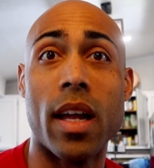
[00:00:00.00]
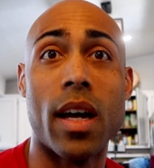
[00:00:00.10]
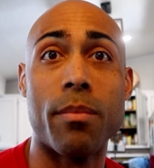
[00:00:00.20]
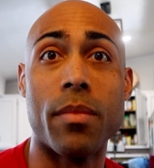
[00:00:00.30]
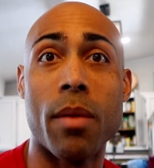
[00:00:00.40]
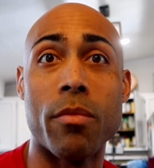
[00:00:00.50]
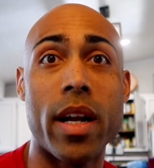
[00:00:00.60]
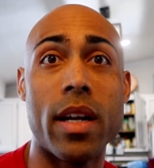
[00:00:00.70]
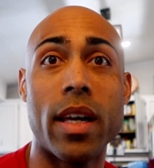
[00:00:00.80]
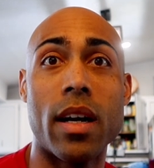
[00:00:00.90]
and I'm I'm
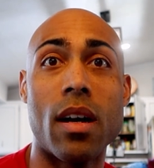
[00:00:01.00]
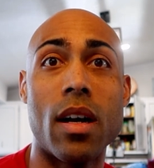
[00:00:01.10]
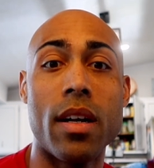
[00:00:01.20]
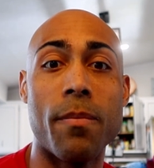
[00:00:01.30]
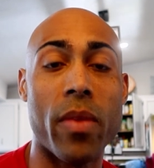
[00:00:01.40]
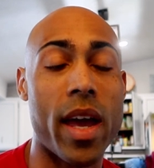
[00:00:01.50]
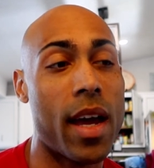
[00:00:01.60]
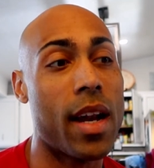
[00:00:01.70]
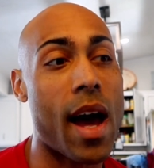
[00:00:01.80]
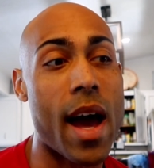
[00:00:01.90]
ready to get on
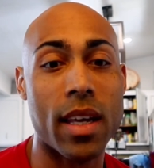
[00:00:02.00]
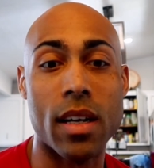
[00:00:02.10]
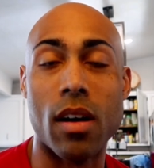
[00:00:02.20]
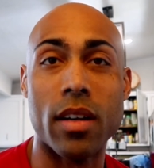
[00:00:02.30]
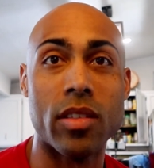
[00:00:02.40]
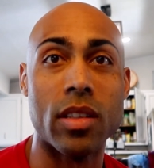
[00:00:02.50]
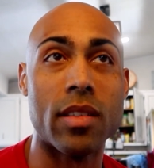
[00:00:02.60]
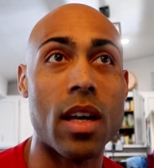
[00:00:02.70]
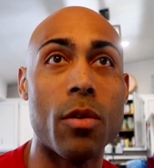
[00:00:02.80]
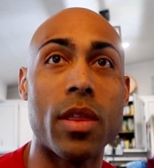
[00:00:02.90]
and I can honestly
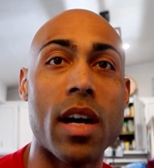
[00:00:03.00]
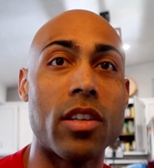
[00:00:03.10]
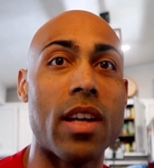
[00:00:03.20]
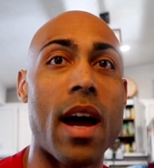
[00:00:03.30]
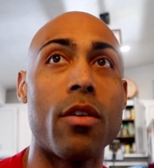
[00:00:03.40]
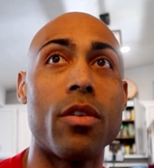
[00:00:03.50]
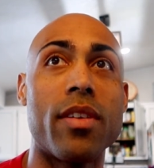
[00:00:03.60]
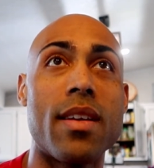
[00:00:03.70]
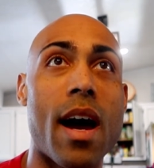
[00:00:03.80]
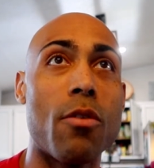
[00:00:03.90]
say without a shadow
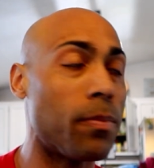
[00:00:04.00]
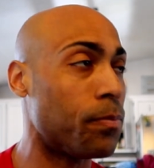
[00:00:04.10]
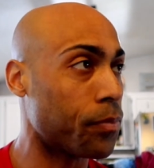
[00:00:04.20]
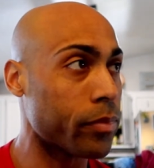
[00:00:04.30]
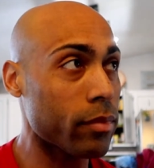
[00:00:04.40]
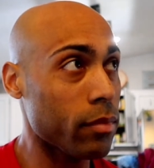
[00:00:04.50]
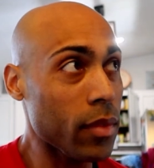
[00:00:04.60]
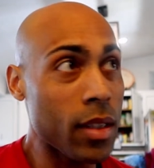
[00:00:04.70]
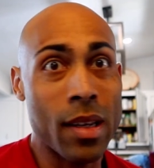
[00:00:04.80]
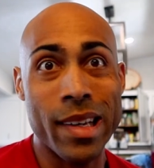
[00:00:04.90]
of a doubt
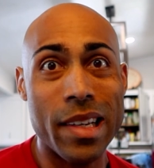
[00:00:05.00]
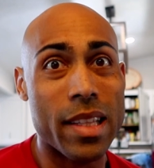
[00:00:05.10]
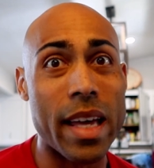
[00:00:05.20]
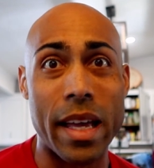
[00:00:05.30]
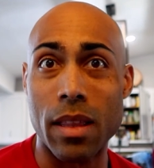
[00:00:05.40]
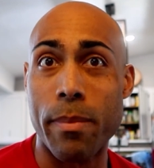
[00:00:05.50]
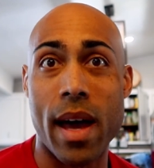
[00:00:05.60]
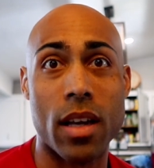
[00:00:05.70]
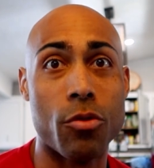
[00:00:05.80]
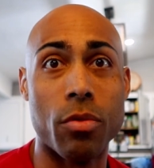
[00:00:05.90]
that the
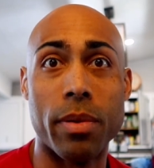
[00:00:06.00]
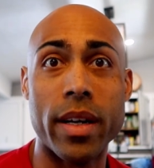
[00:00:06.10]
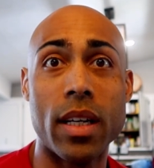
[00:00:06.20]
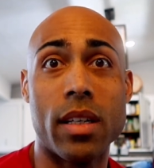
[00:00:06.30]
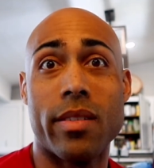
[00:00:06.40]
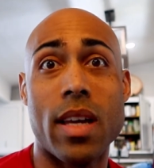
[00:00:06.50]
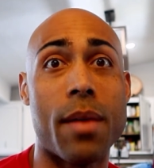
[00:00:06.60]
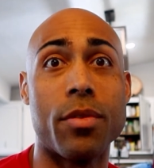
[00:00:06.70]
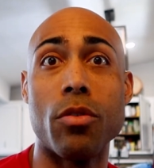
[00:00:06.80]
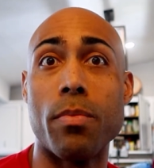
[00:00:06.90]
package we're bringing is the
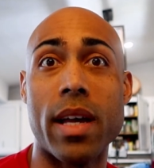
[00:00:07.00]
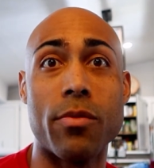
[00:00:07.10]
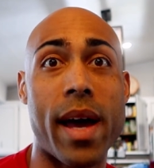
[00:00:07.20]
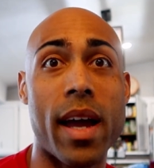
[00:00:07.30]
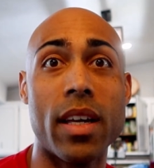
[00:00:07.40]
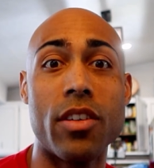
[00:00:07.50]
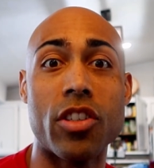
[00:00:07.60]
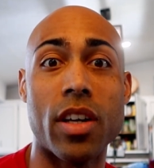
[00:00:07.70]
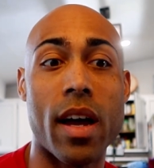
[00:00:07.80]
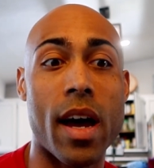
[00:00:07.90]
absolute best
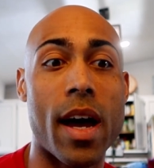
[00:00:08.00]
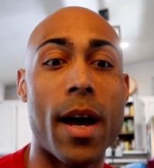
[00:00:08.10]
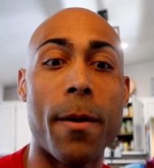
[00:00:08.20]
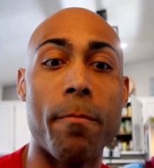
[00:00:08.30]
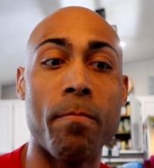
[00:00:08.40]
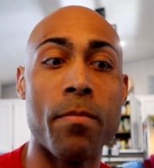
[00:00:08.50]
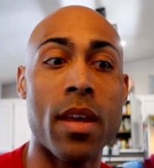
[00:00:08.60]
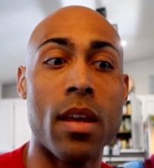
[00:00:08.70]
package. Um,